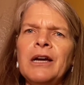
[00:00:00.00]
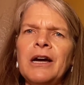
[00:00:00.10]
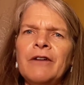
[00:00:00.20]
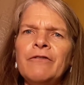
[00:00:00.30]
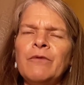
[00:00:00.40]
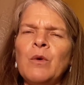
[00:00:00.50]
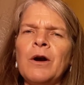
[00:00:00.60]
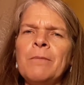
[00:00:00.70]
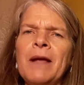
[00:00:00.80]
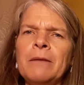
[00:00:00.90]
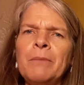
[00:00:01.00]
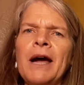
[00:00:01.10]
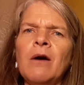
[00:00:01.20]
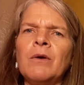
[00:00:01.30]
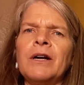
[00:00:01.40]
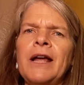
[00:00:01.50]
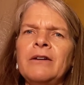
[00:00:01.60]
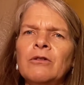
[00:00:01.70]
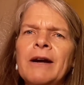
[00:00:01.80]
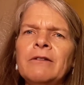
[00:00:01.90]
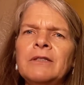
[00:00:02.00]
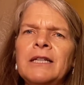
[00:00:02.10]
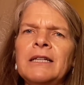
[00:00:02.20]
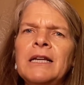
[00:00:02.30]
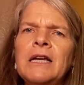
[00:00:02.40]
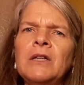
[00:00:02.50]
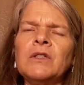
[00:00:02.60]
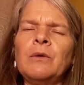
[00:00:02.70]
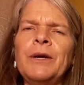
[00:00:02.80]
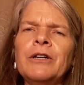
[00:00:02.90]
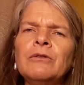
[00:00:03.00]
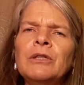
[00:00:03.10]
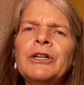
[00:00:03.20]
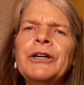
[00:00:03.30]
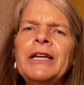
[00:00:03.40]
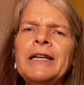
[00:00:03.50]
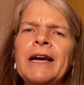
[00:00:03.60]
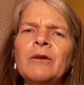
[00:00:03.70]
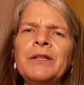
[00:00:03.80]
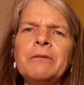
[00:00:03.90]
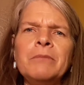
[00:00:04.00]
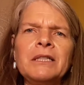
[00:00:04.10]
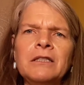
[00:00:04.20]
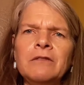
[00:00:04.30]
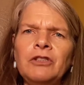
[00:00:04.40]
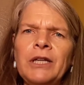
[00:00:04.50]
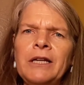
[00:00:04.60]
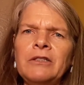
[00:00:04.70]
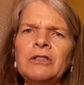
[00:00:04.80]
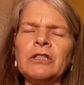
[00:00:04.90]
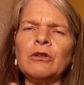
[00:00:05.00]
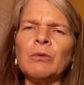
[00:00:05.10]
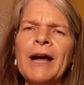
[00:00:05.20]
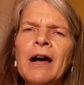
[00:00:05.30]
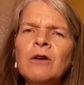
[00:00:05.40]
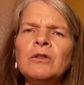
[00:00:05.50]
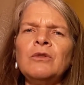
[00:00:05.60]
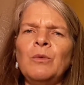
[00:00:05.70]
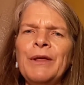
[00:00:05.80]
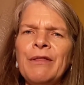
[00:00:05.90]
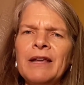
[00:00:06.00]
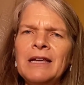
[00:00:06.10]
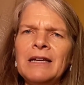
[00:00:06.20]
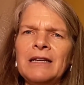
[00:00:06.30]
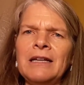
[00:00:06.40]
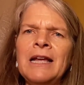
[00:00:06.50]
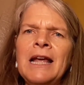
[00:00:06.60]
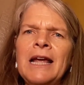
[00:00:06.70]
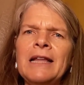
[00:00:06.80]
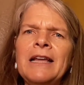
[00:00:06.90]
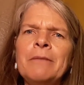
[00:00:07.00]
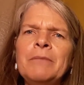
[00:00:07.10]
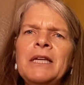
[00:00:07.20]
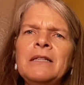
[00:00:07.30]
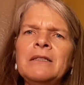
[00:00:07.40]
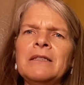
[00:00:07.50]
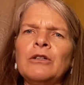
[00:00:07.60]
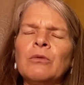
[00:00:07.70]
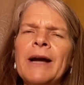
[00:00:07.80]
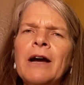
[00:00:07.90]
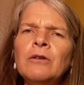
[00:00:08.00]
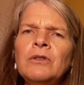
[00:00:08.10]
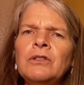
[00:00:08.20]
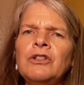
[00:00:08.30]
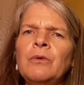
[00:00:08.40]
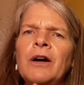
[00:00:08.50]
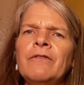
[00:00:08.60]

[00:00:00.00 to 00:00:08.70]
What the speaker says: of form and power and grounding. So we are learning now in the midst of change to ground within. And that means to ground to our